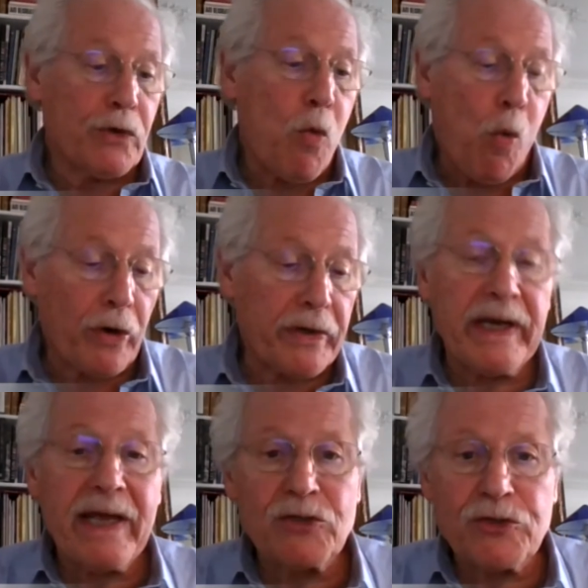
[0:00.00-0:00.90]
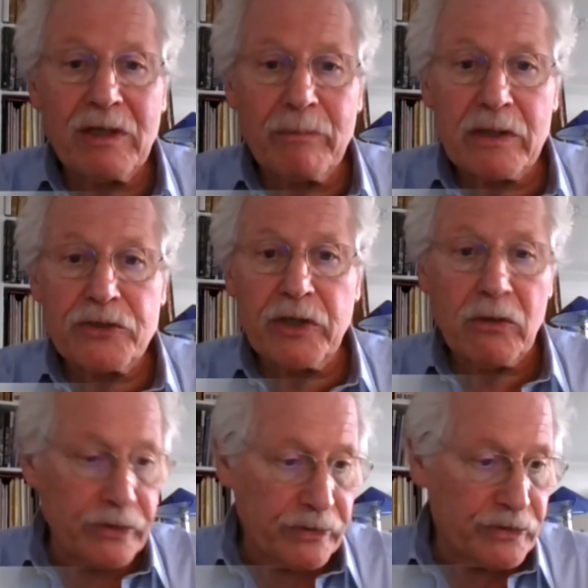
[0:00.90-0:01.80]
coordination amongst
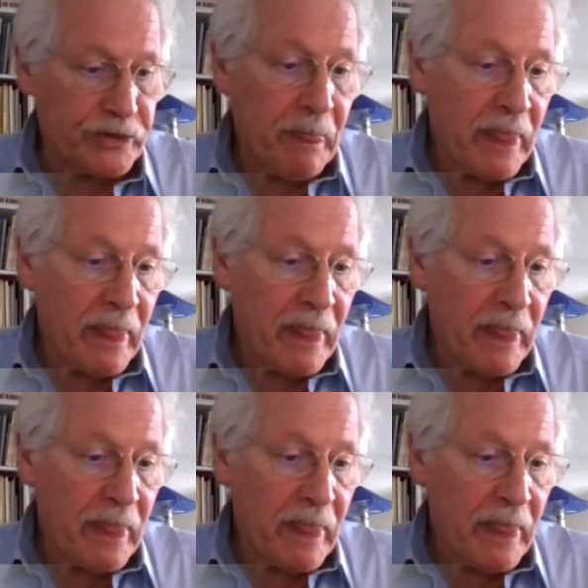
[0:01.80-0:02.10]
donors.